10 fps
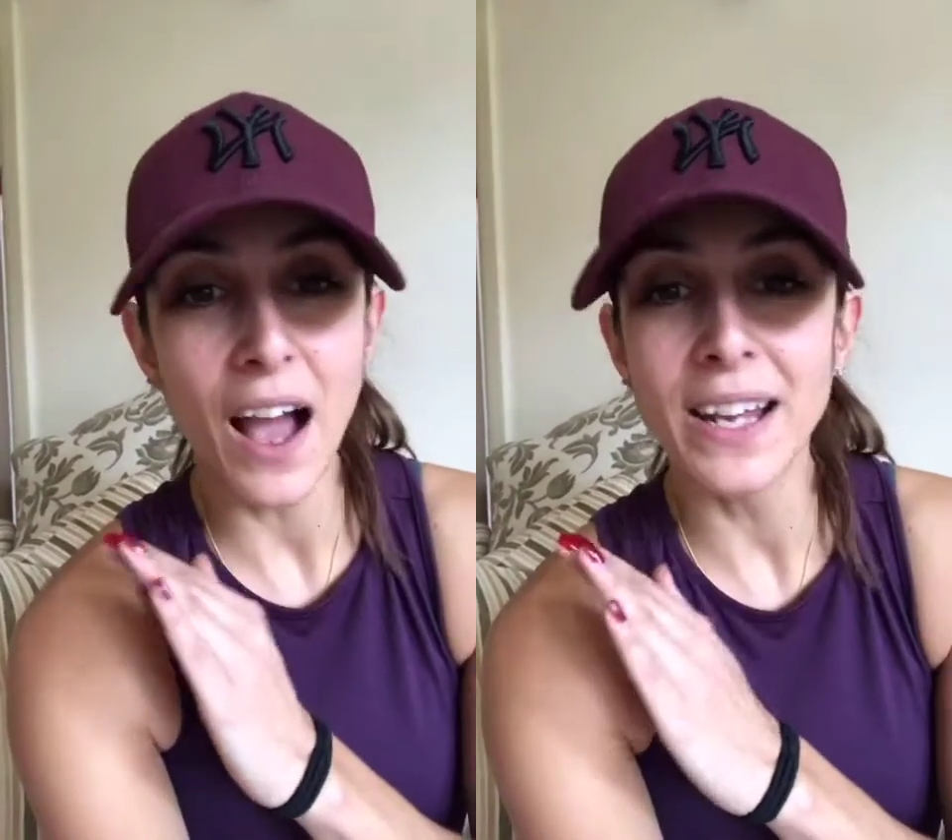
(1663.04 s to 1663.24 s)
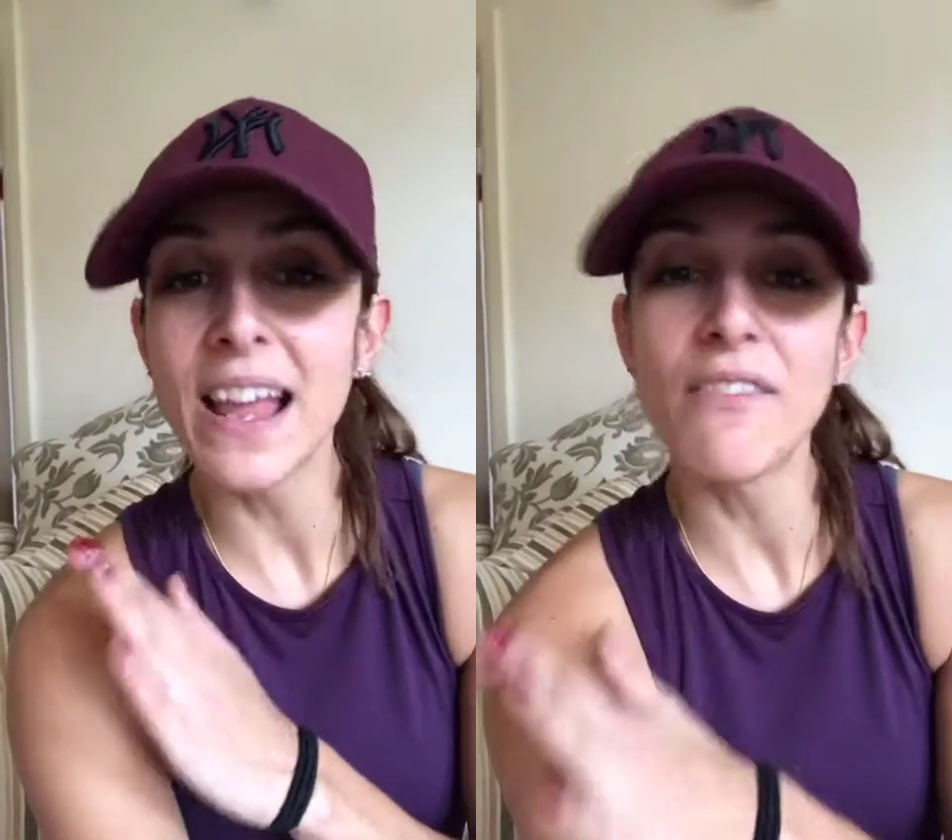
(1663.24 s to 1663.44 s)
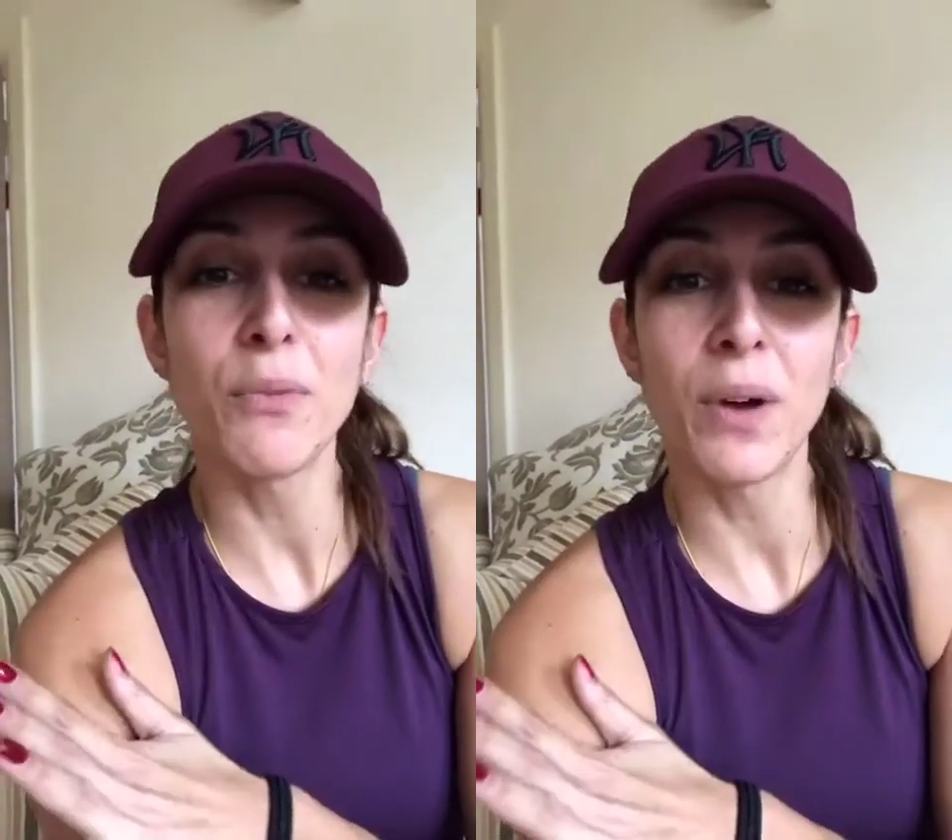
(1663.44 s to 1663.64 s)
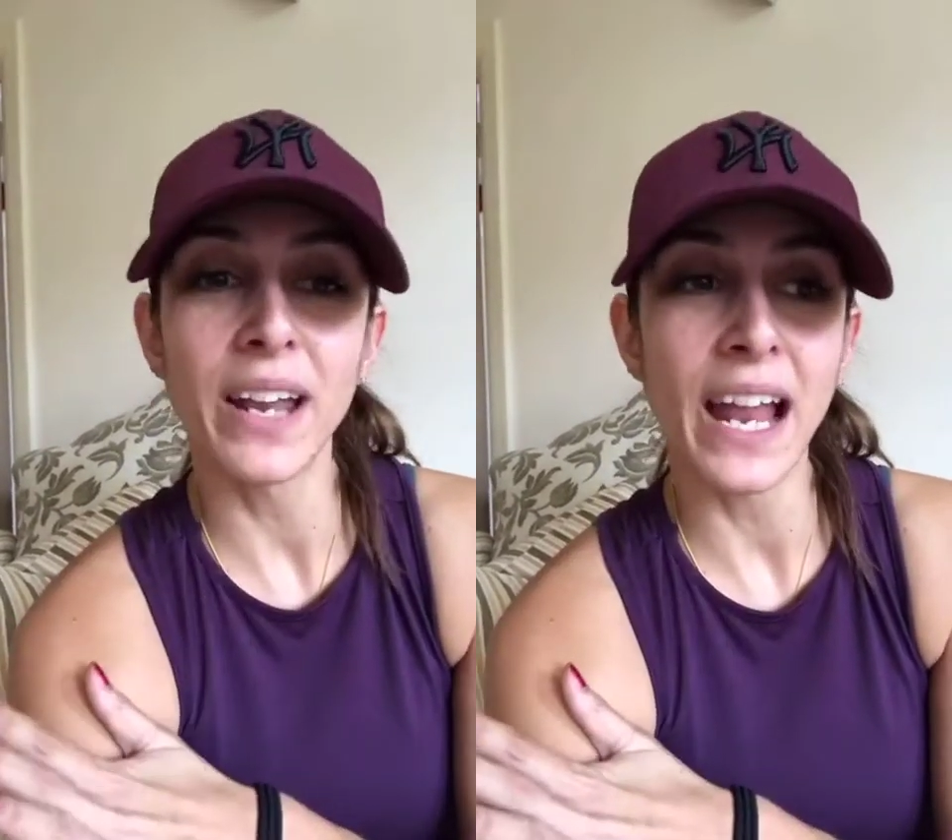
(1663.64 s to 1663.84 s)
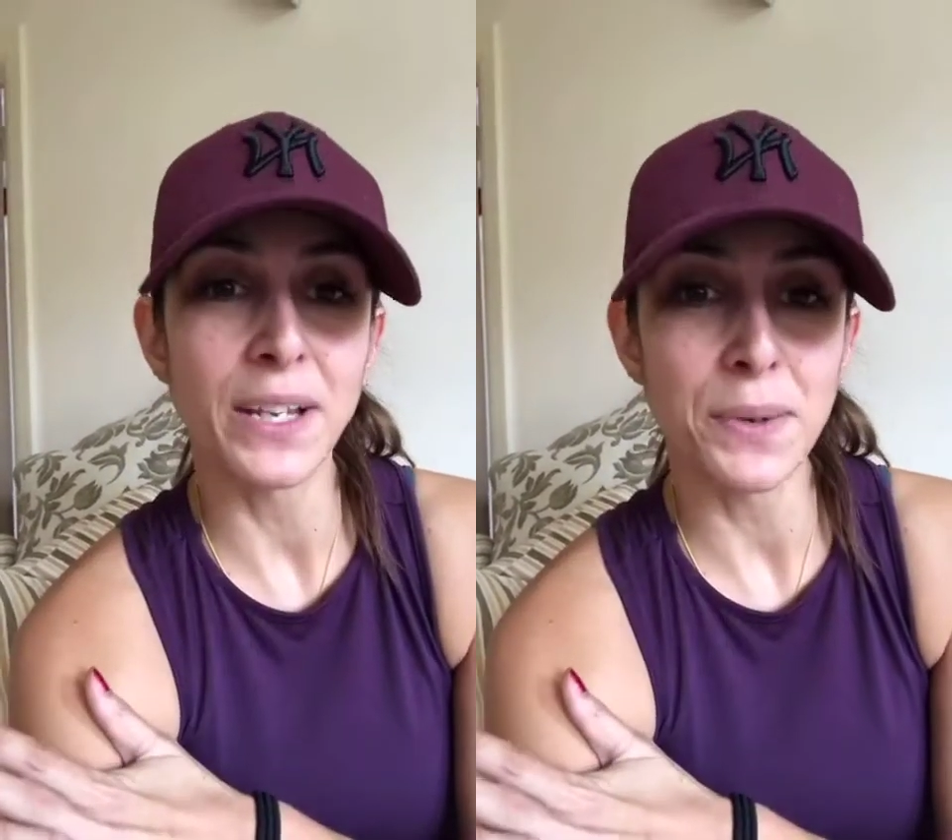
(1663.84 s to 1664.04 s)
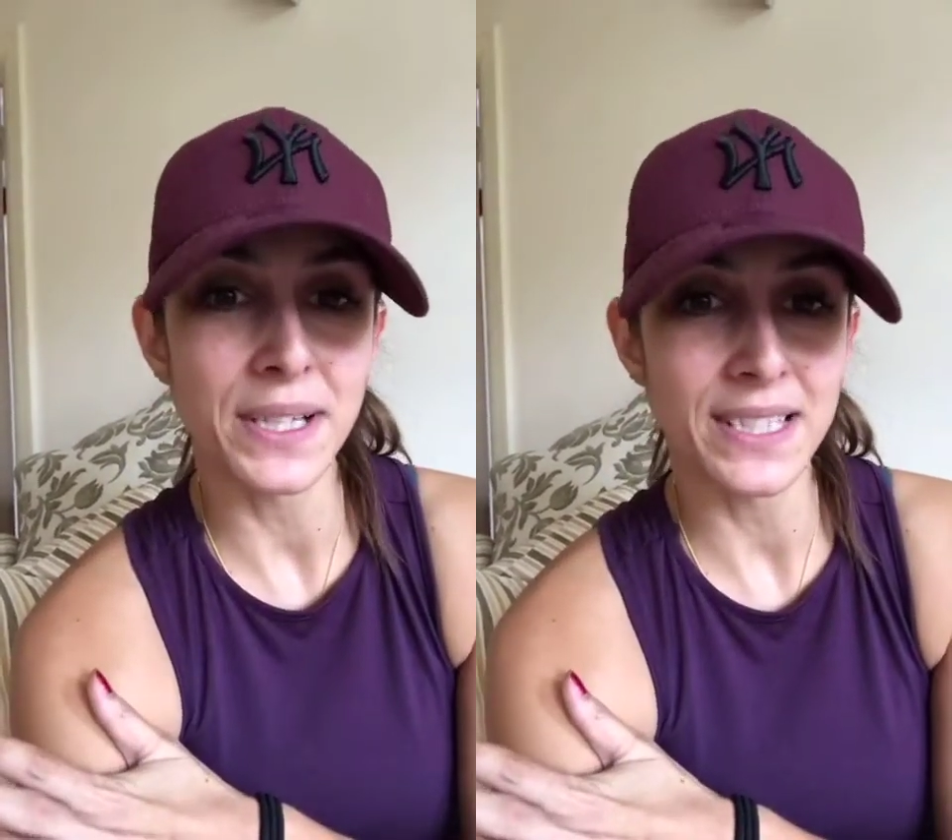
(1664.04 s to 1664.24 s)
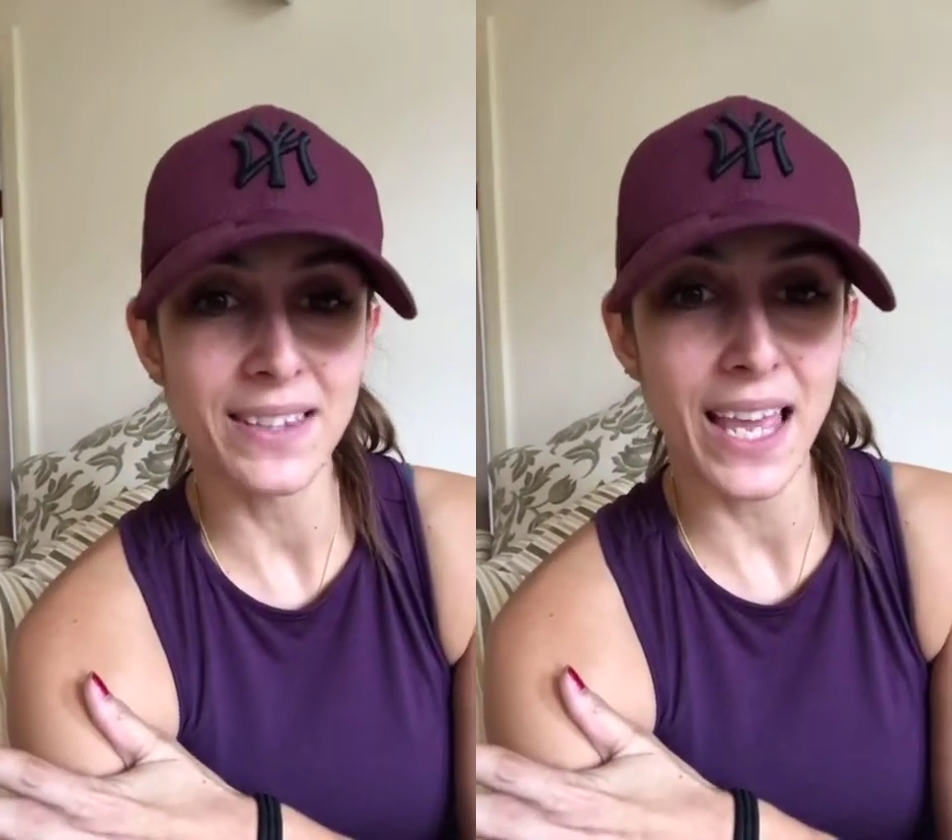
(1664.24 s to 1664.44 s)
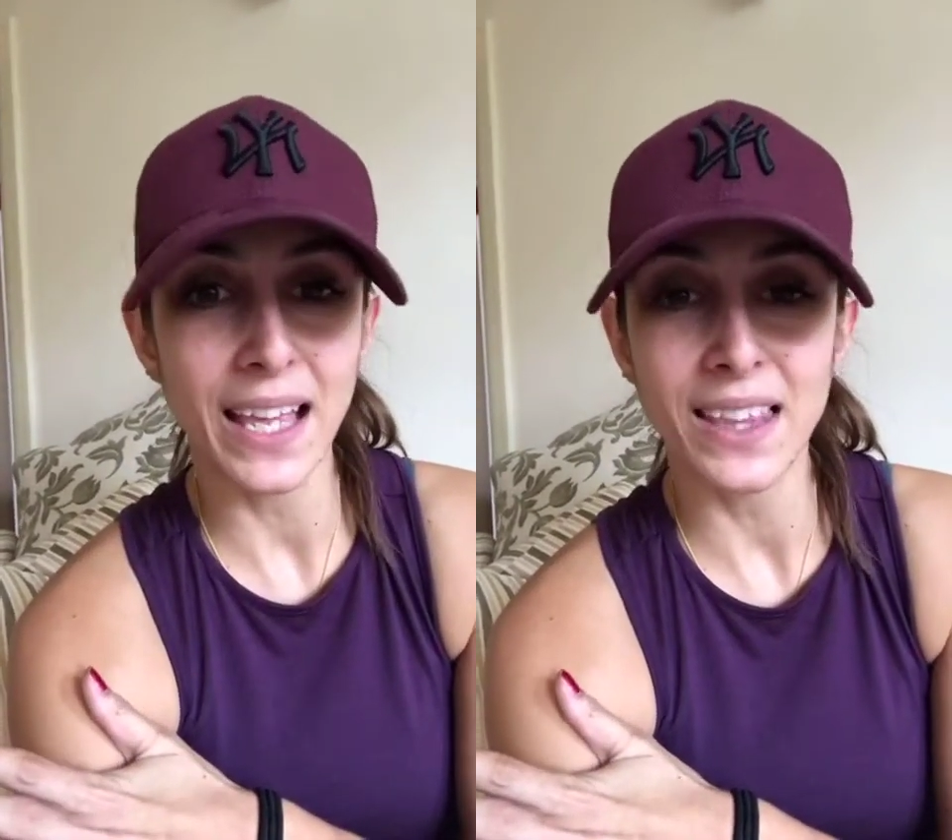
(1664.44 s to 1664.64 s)
never want anyone to
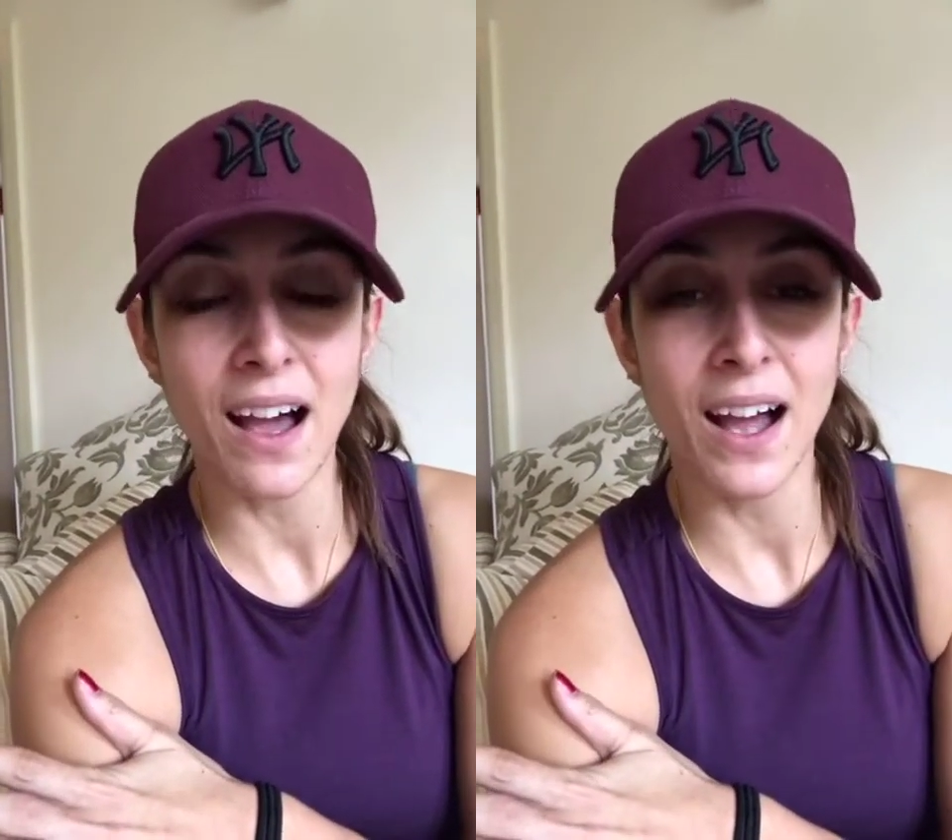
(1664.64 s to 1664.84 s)
think that